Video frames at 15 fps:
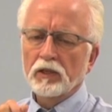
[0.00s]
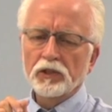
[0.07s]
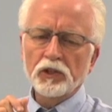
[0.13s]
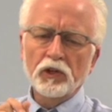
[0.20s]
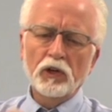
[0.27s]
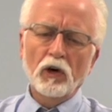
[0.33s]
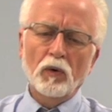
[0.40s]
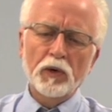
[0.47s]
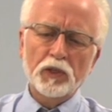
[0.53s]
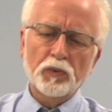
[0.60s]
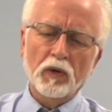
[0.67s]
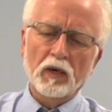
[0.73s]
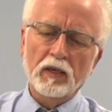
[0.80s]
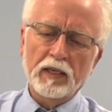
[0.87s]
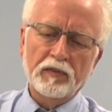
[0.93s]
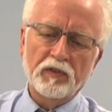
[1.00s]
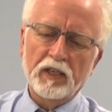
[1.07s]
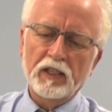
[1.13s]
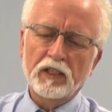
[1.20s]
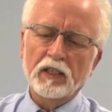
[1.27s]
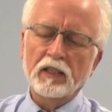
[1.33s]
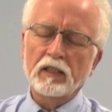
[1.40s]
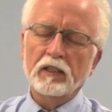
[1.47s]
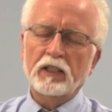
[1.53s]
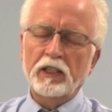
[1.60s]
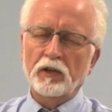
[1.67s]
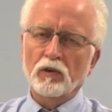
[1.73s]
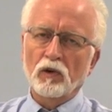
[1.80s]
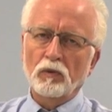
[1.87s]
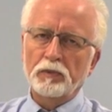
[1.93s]
So you always want to leave these in the
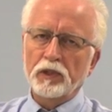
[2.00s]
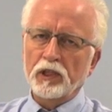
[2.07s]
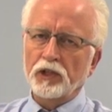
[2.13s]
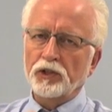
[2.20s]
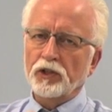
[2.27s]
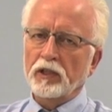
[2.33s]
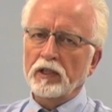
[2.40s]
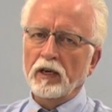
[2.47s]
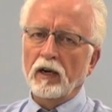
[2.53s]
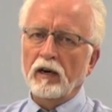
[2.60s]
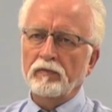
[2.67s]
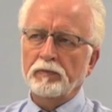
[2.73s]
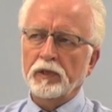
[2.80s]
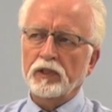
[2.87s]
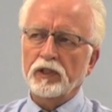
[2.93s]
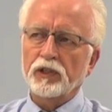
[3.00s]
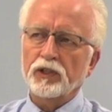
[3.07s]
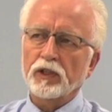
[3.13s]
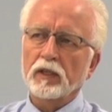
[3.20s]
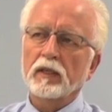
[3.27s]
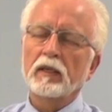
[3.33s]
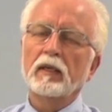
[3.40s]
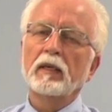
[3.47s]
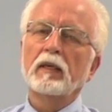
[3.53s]
zero position, the off position.